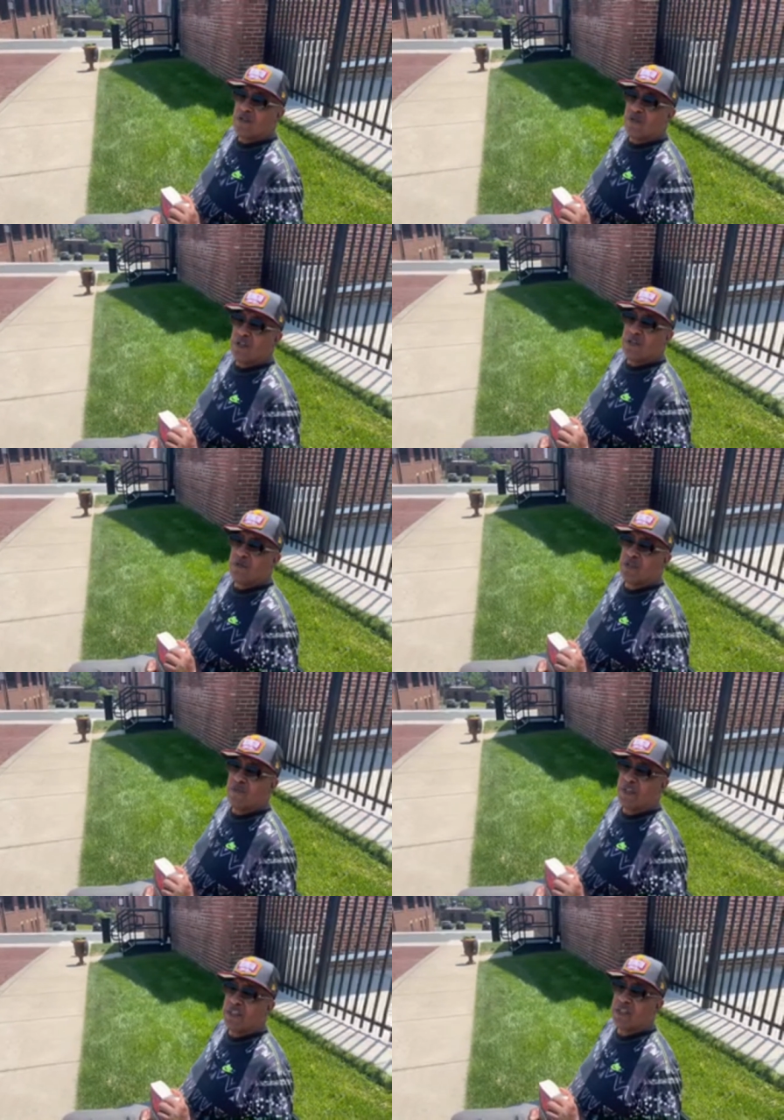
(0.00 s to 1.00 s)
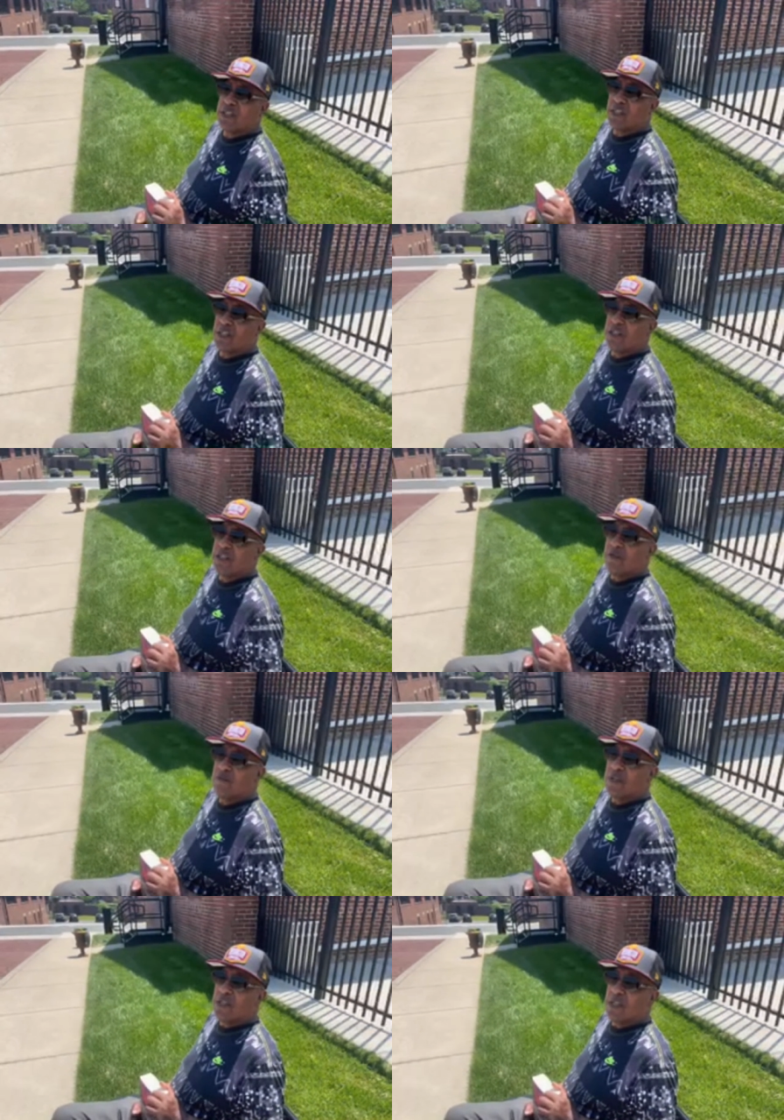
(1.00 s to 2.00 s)
Well, he was convicted of killing him
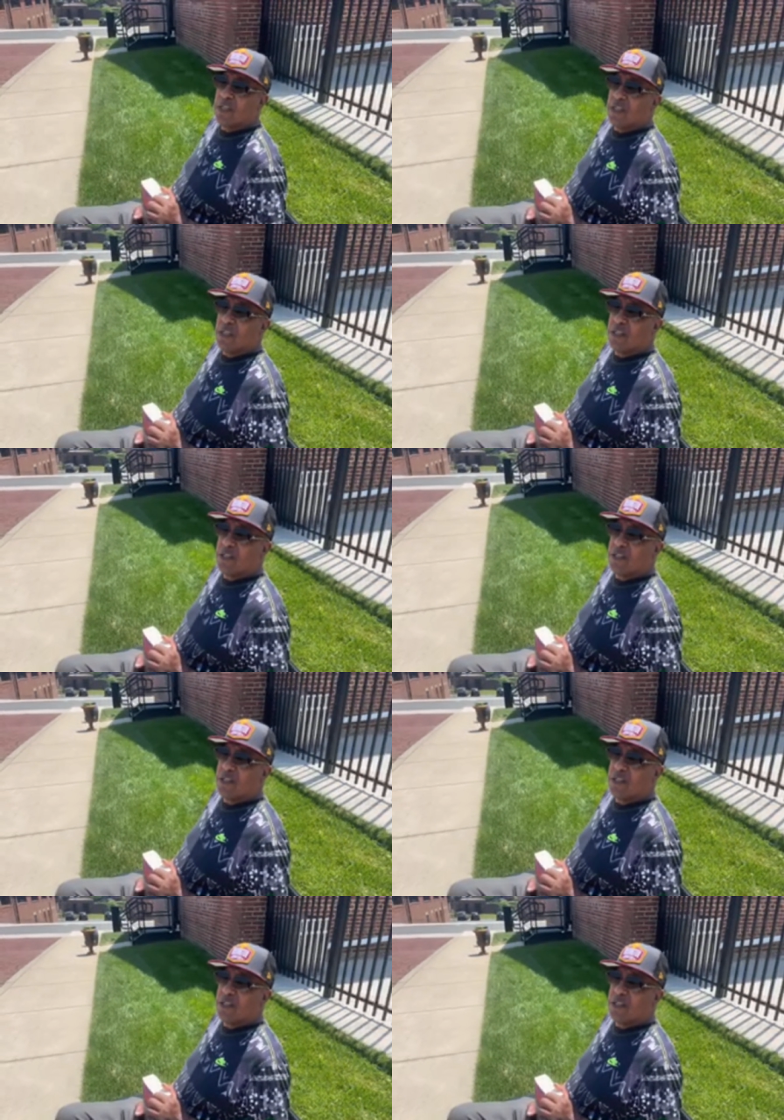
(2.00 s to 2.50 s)
and